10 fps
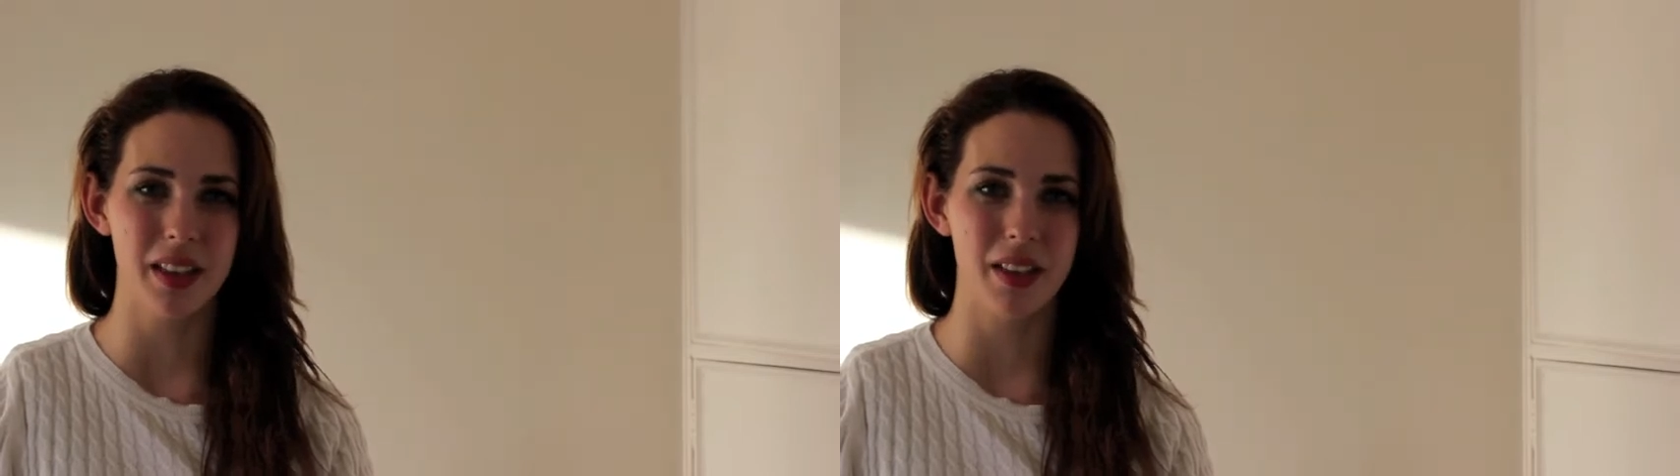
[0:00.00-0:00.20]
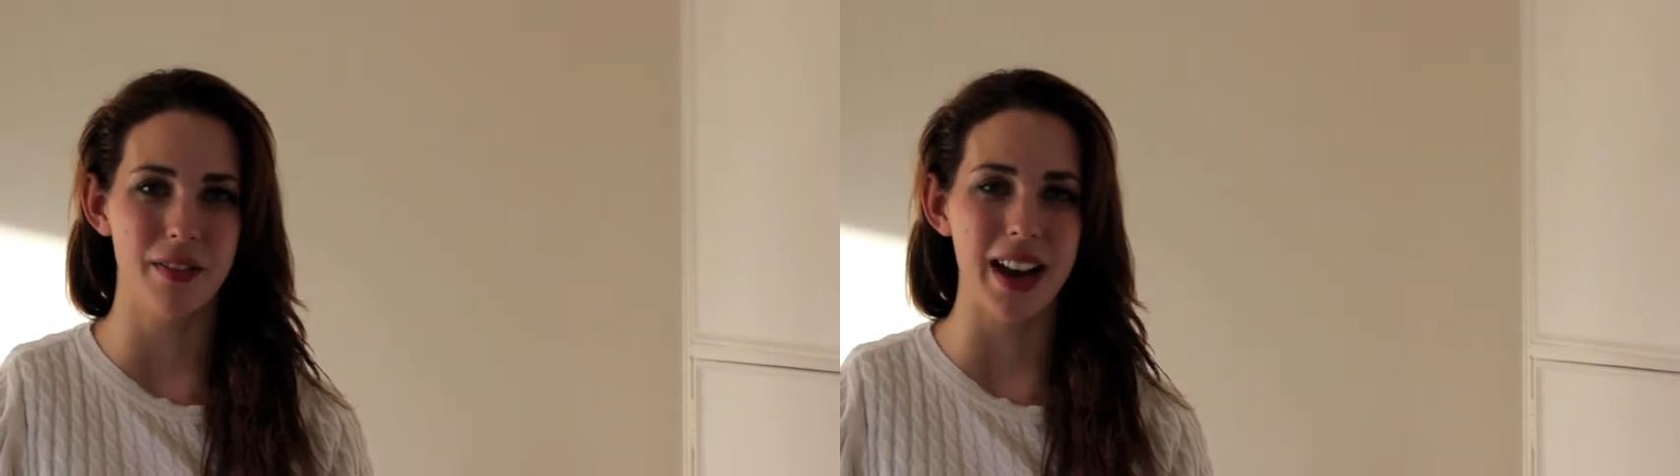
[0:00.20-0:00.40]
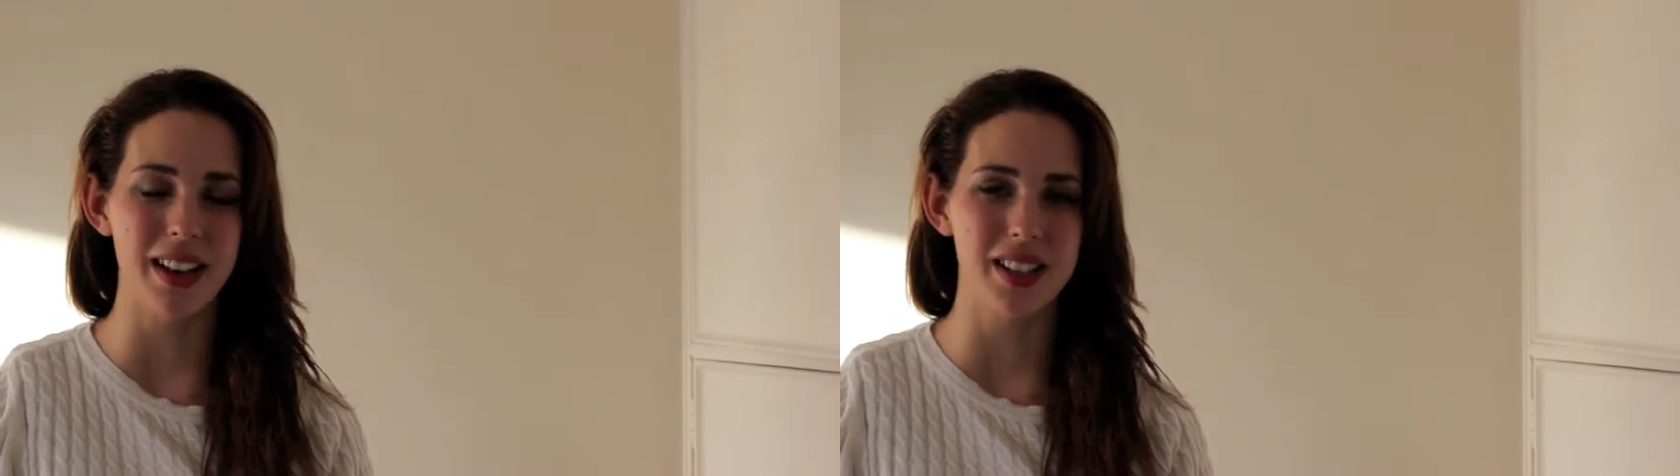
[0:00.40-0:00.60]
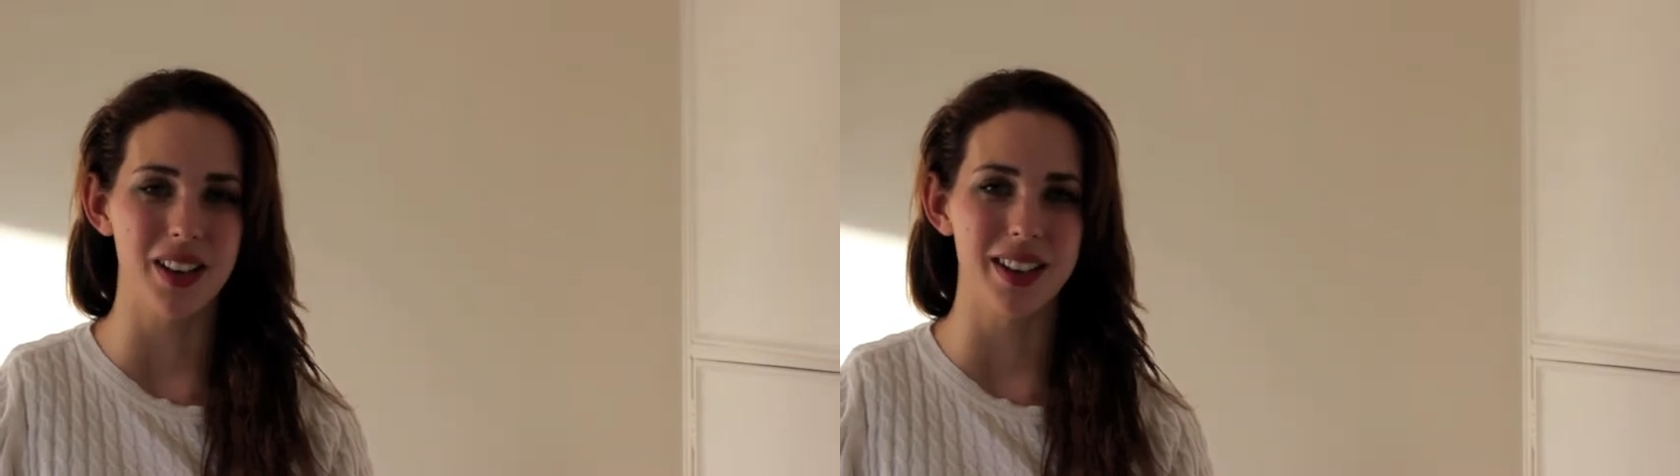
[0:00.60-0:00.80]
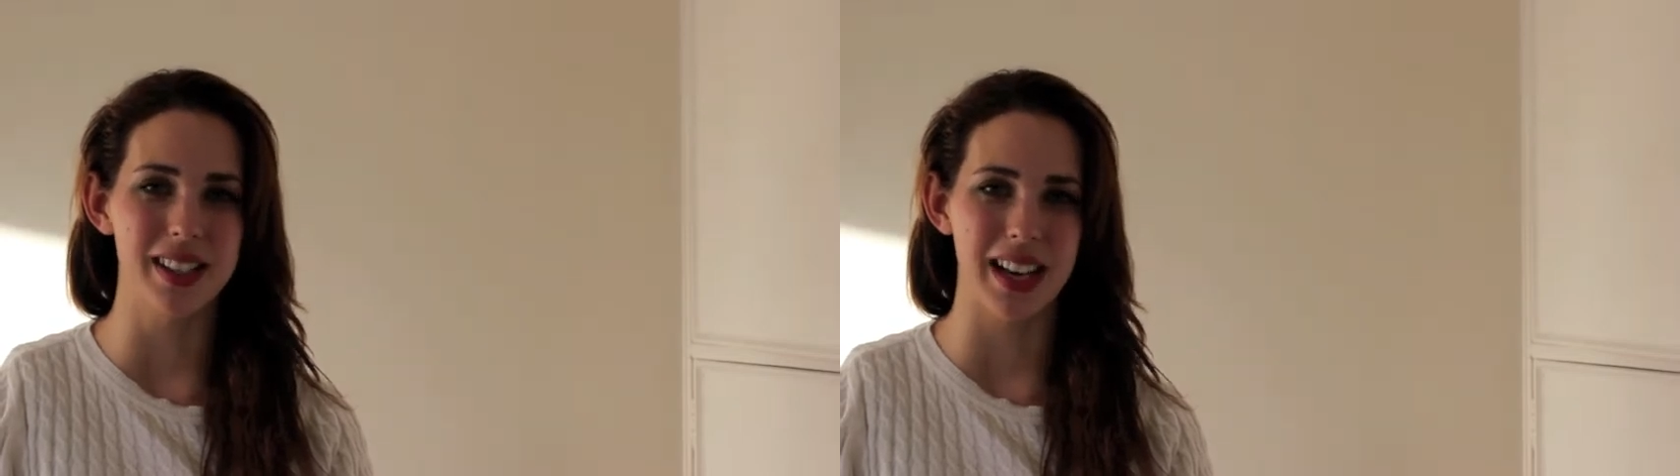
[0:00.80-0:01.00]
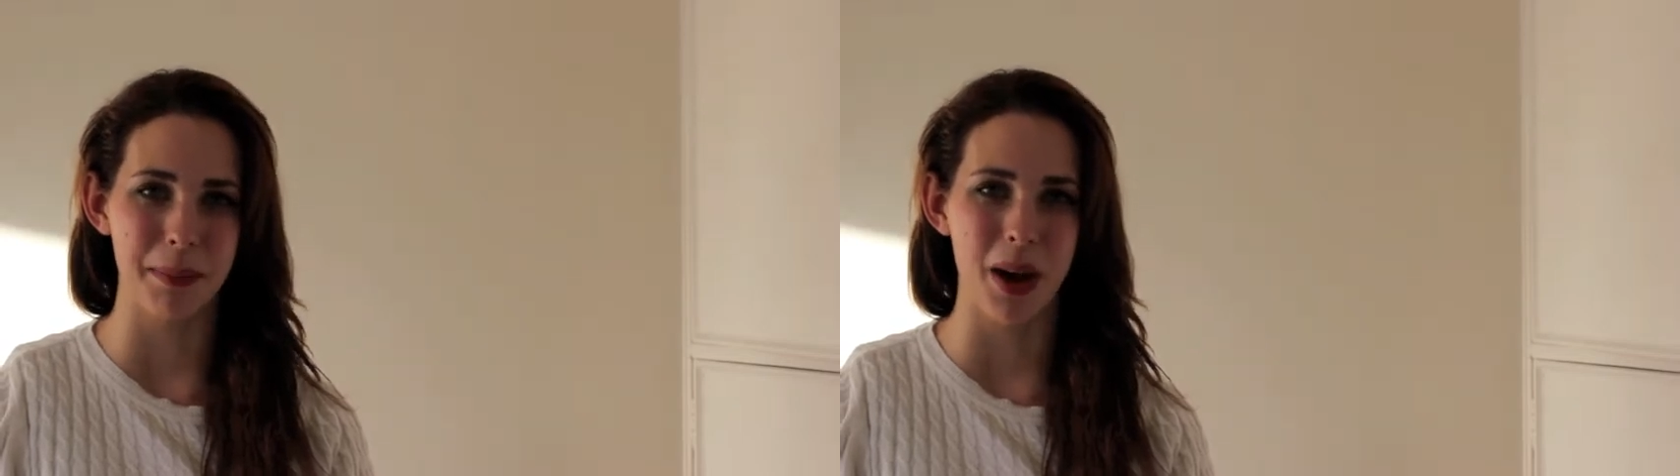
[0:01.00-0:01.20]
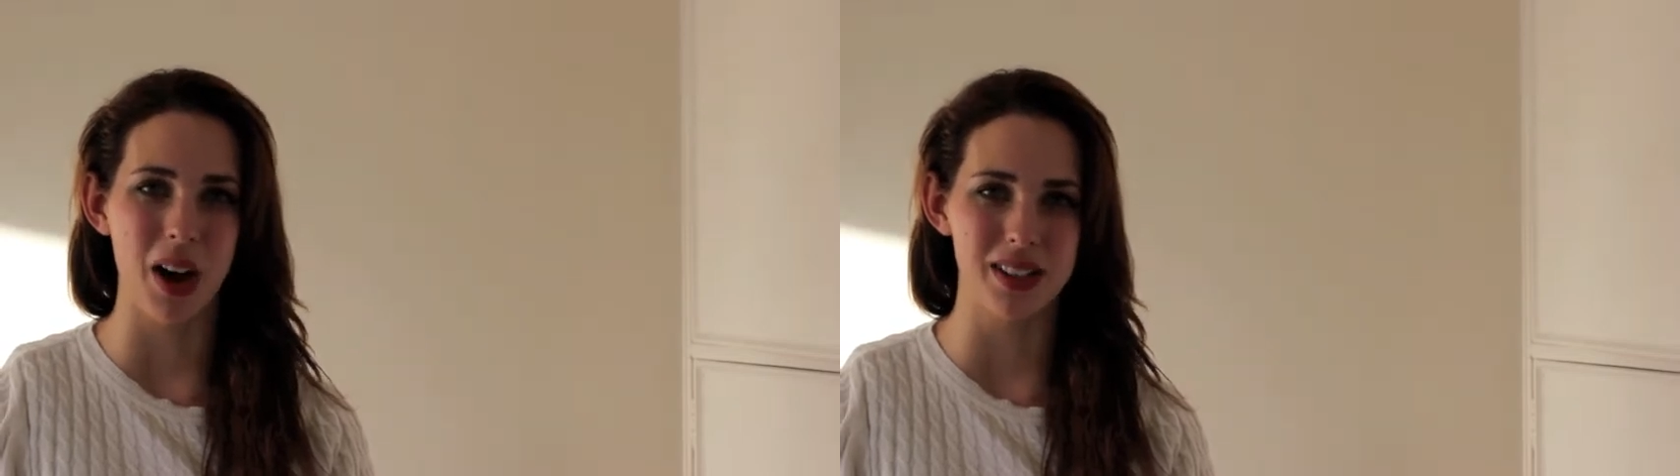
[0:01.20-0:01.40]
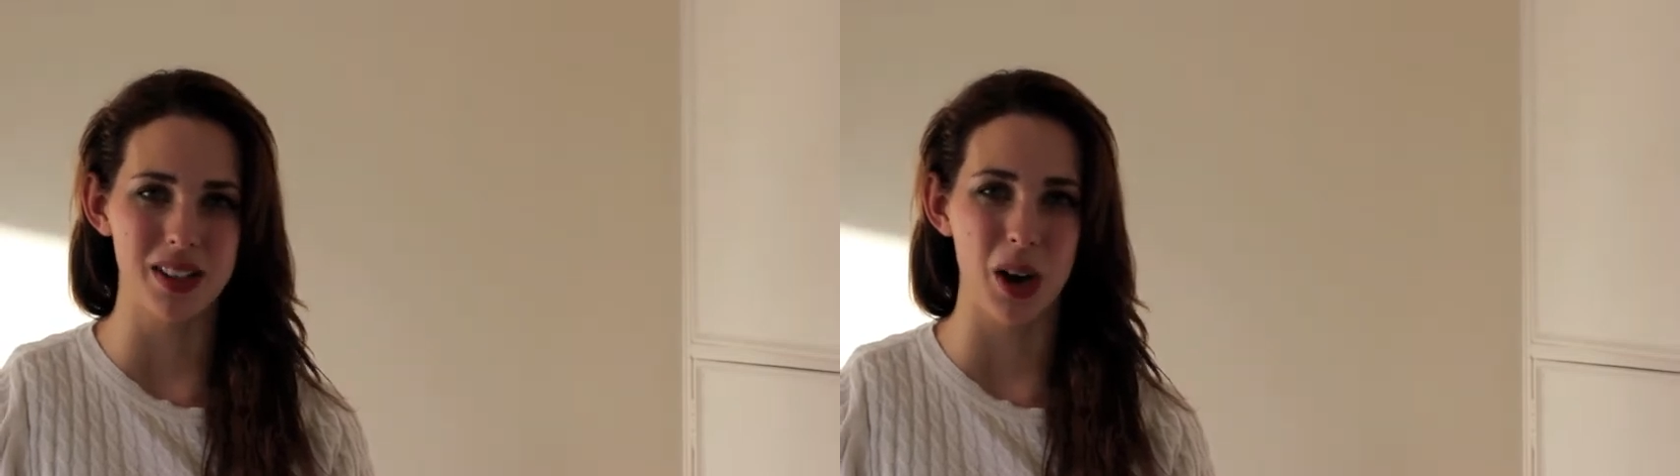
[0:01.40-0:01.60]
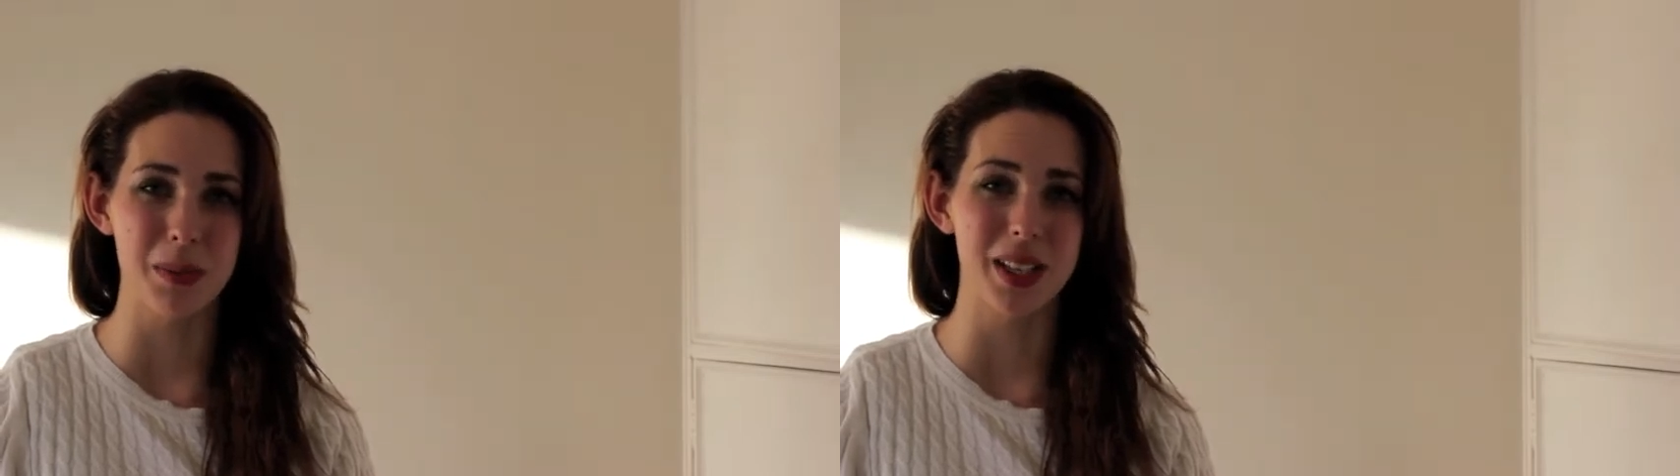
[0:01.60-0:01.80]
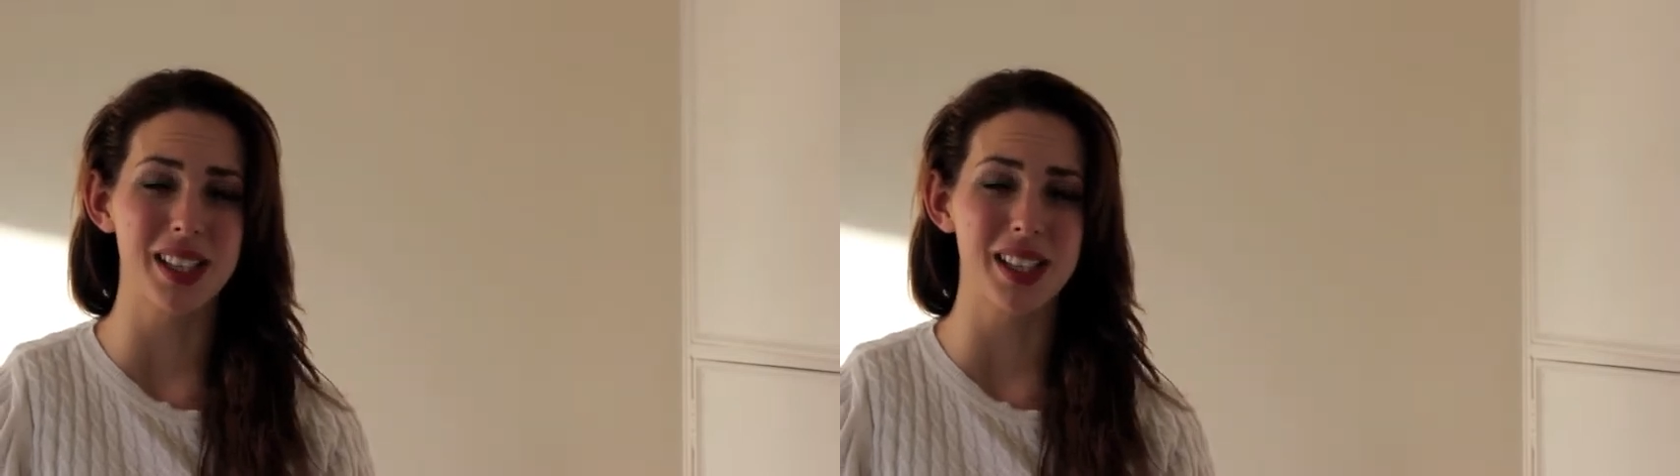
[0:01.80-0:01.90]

the Valentine's Day pastimes and